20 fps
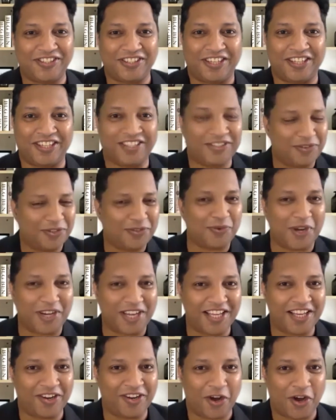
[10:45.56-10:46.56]
she was working
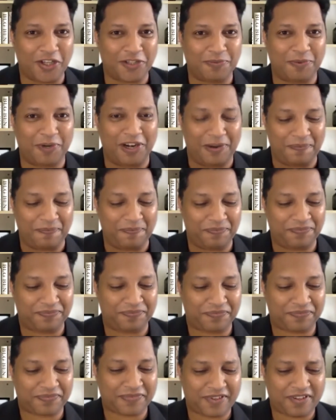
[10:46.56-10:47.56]
in a hospital.
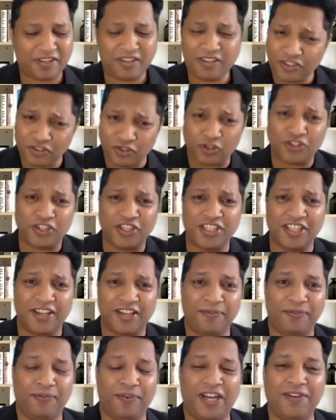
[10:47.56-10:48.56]
So she's
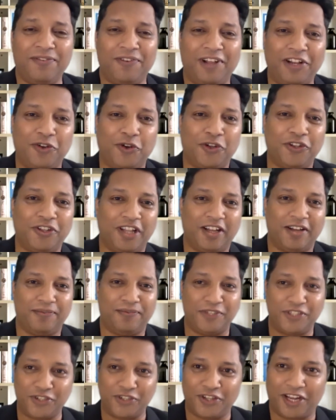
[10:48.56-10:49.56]
a very well-known
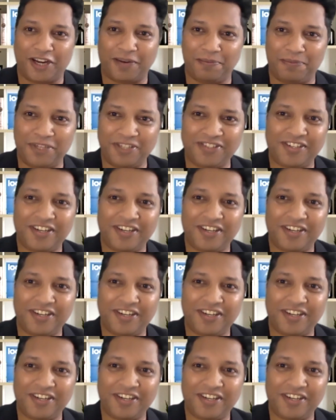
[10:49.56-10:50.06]
physiotherapist.